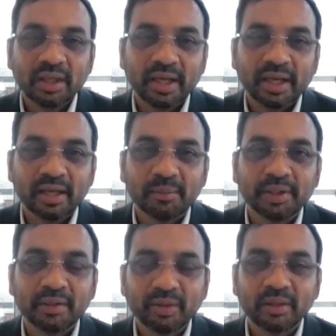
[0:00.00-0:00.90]
8-year
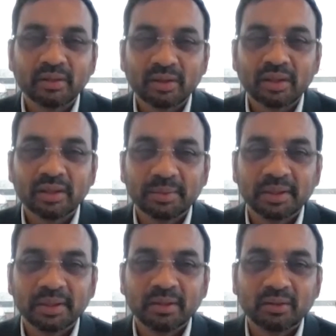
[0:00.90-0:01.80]
period, we are talking
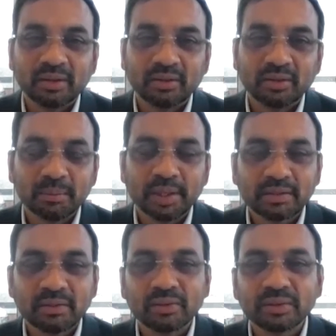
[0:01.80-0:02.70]
about 1,000+
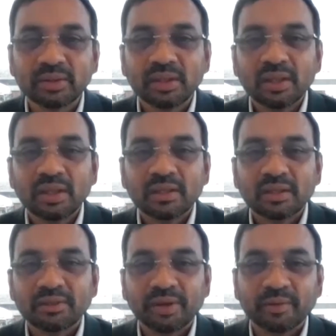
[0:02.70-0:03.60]
crores
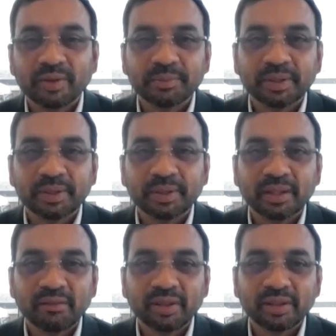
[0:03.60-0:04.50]
of investment in
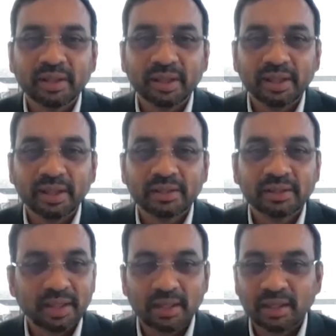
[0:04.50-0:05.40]
facilities.
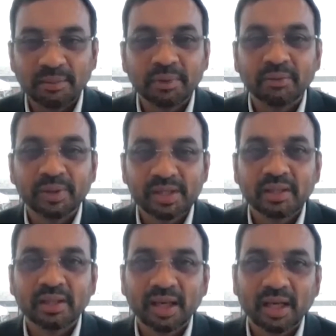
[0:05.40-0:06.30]
That number, which in
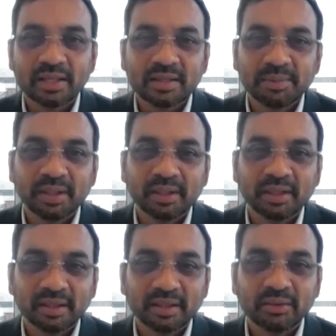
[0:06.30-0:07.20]
the last me and
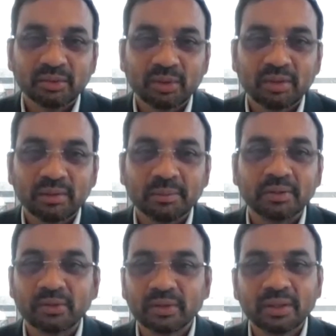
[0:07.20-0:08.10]
Dheeraj have talked
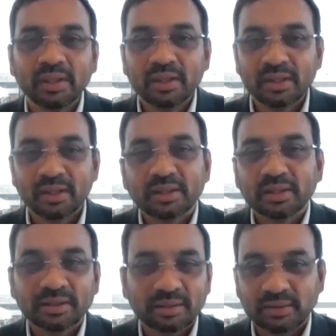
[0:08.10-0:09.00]
about,
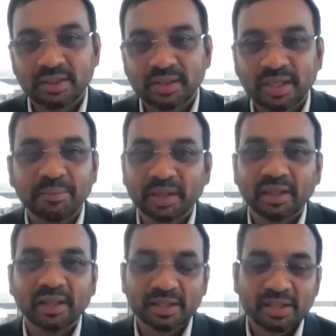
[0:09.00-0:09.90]
is the same.
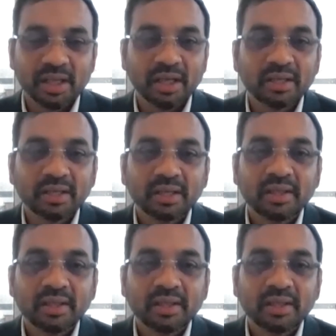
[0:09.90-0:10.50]
Nothing has changed